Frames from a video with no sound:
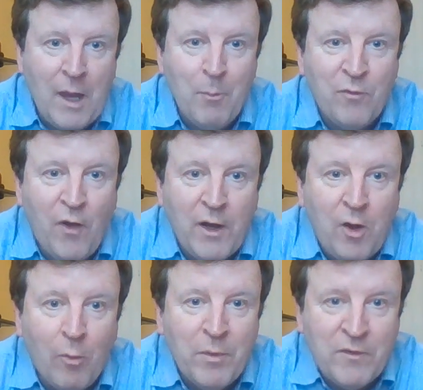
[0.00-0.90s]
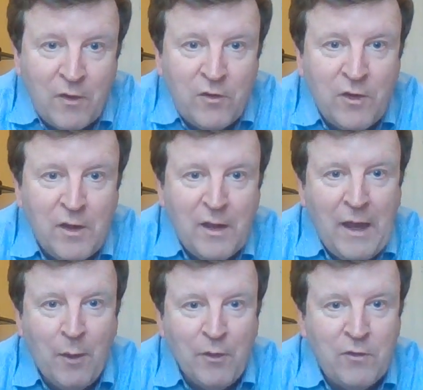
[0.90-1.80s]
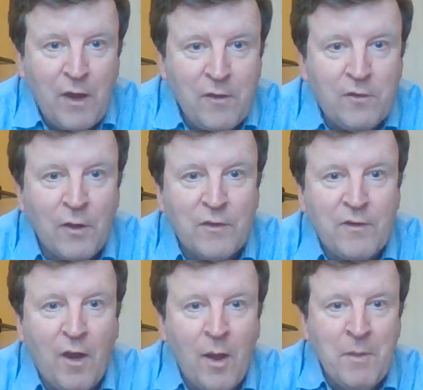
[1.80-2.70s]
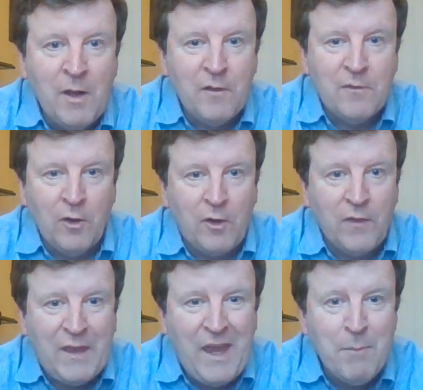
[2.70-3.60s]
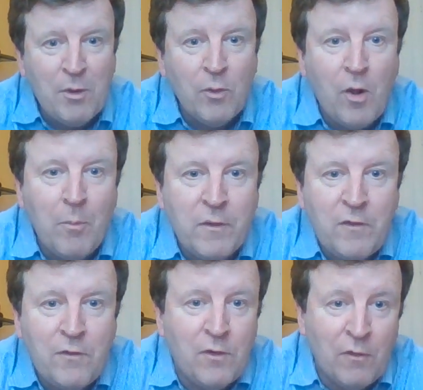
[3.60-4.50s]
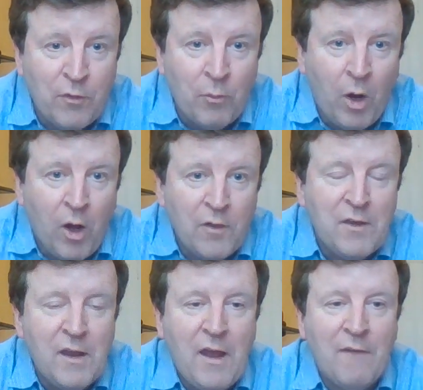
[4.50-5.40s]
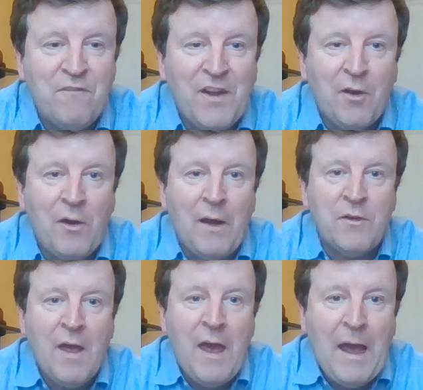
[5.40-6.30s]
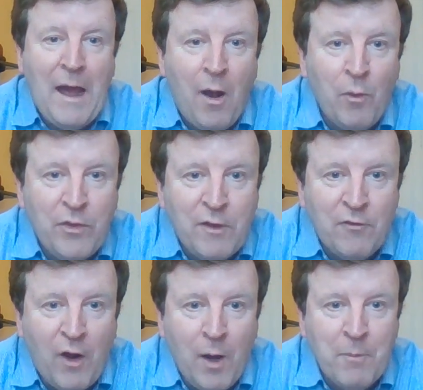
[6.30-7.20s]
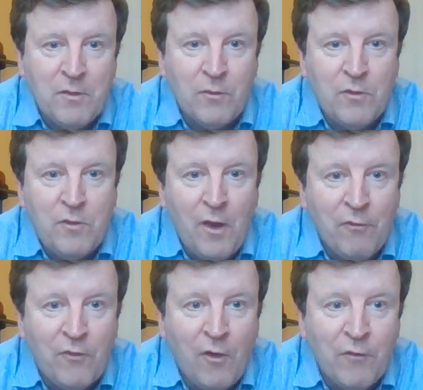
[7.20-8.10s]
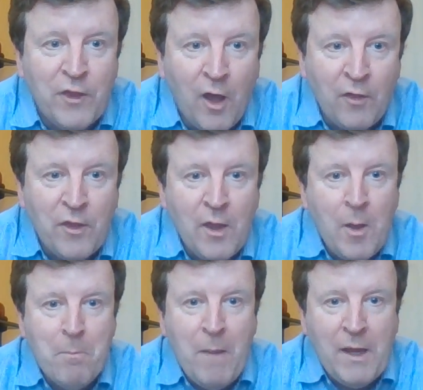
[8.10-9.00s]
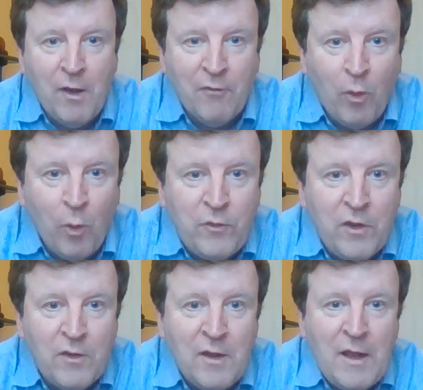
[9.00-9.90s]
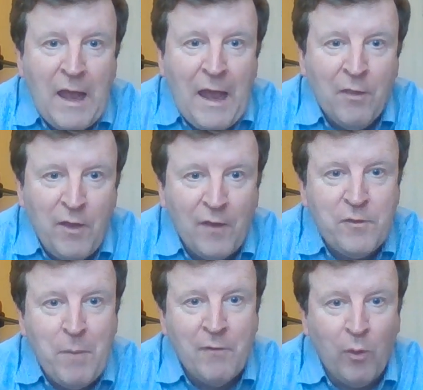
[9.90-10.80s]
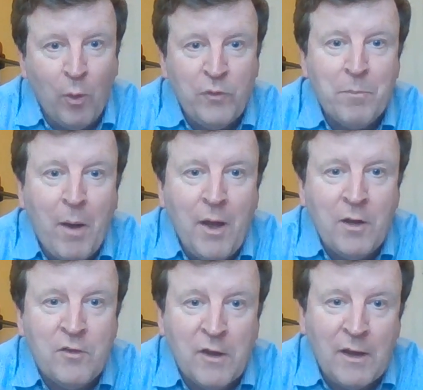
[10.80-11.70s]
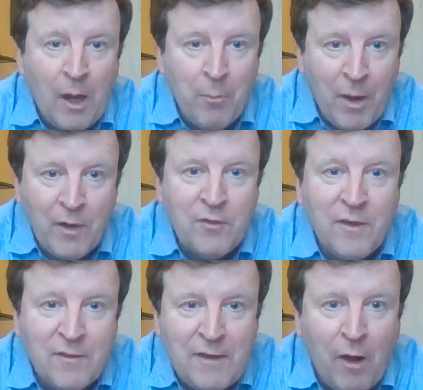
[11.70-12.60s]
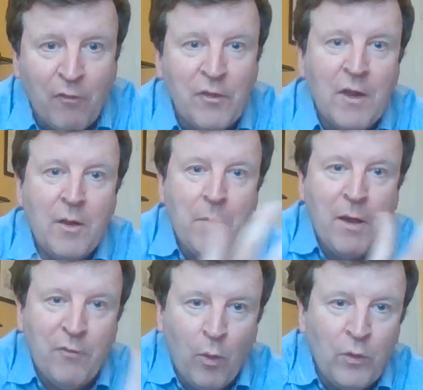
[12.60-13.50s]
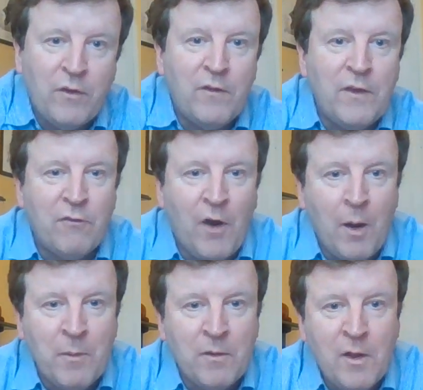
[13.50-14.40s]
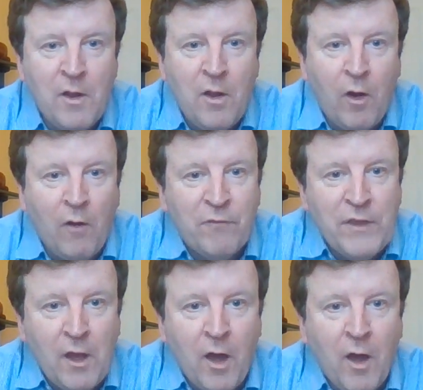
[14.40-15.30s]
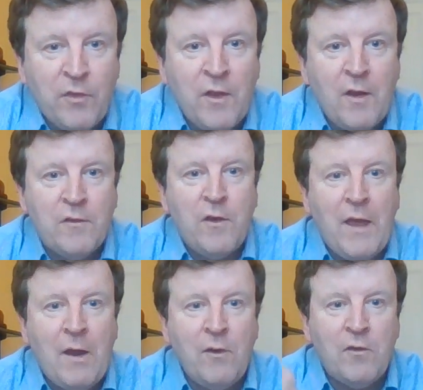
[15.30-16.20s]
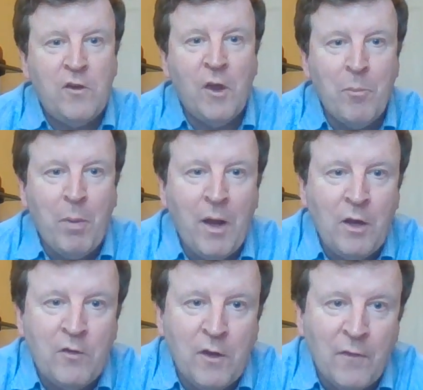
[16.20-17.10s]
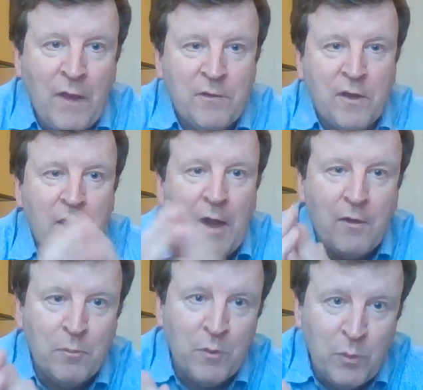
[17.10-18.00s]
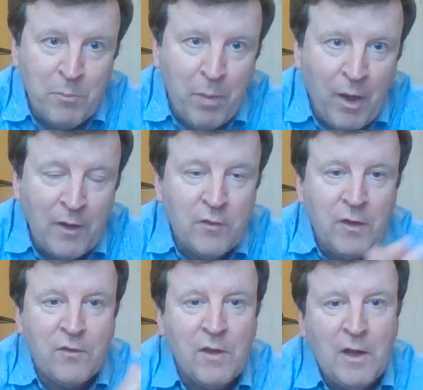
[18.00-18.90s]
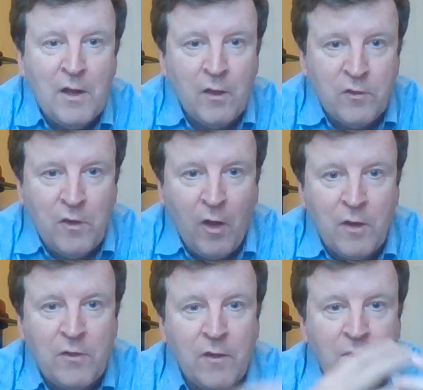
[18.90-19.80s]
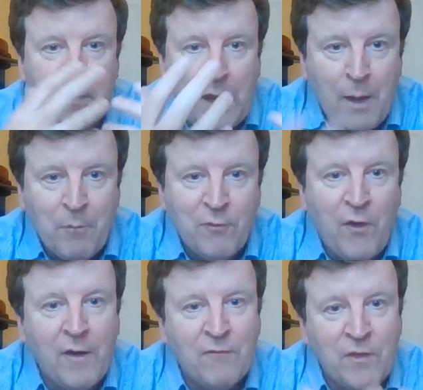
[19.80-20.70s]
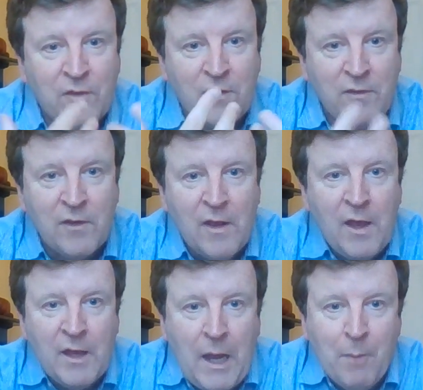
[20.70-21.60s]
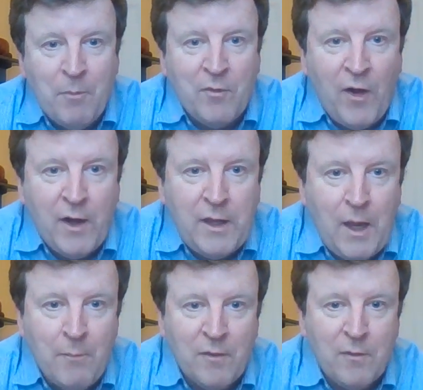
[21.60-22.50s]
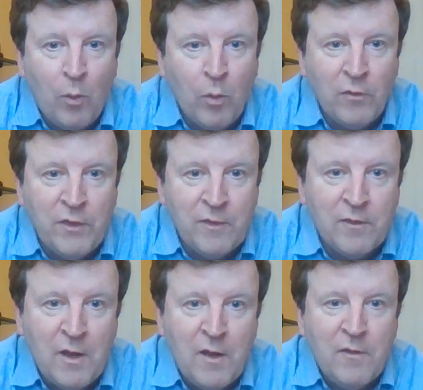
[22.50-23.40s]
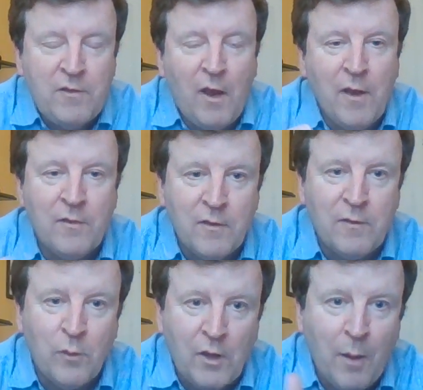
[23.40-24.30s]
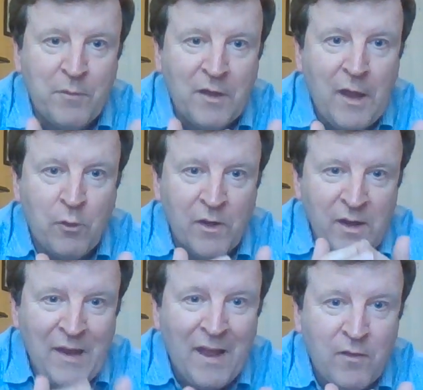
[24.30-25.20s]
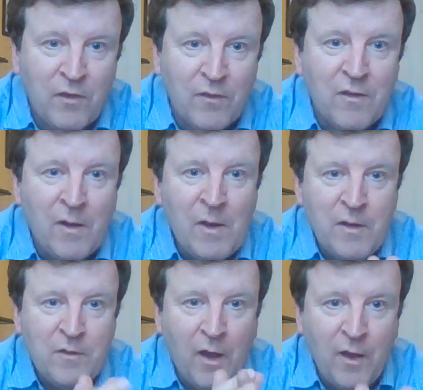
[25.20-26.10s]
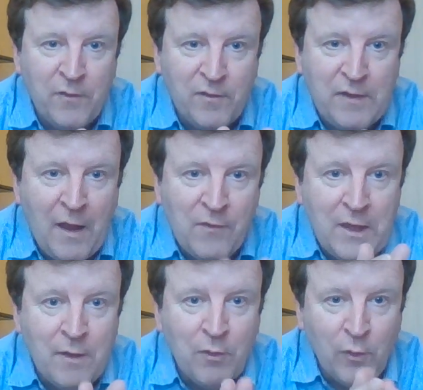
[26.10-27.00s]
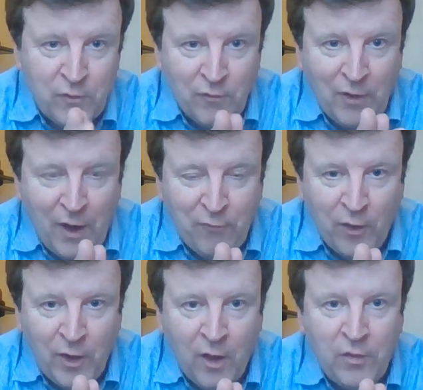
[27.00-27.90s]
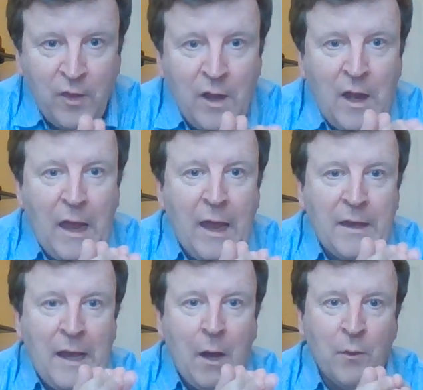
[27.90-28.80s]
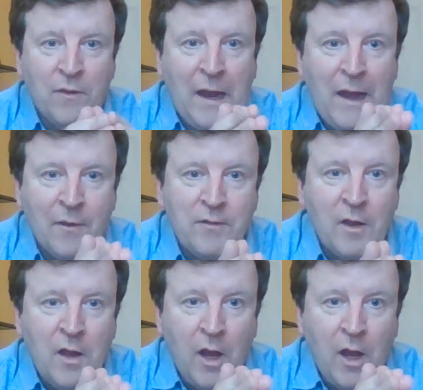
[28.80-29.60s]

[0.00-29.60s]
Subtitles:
the atmospheric composition, how it changed over time, to look at the chemical composition of the rocks and figure out how the environment of the Earth may have altered and thus may have altered biology, and how biology itself may have altered the environment of the Earth. So there is geobiology, and that's a connection between biologists and geologists and atmospheric physicists and atmospheric chemists. All of these sciences sort of come together in a nexus to understand the evolution of life on Earth and how it has